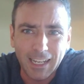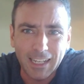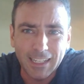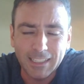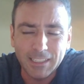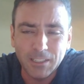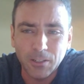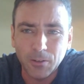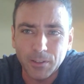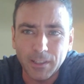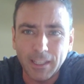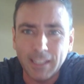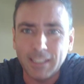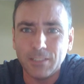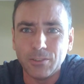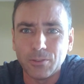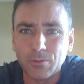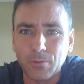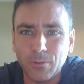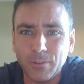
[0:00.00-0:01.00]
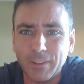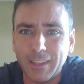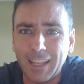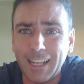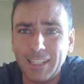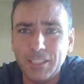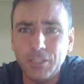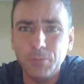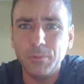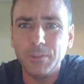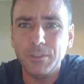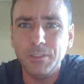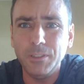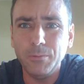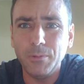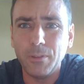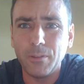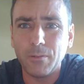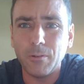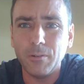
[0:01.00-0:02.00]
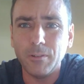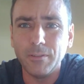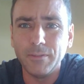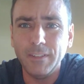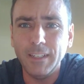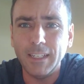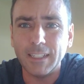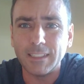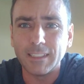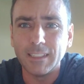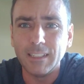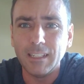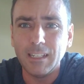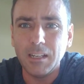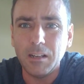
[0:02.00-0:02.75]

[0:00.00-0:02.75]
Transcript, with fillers: Uh, you know, and they controlled that, you would you would throw a fit.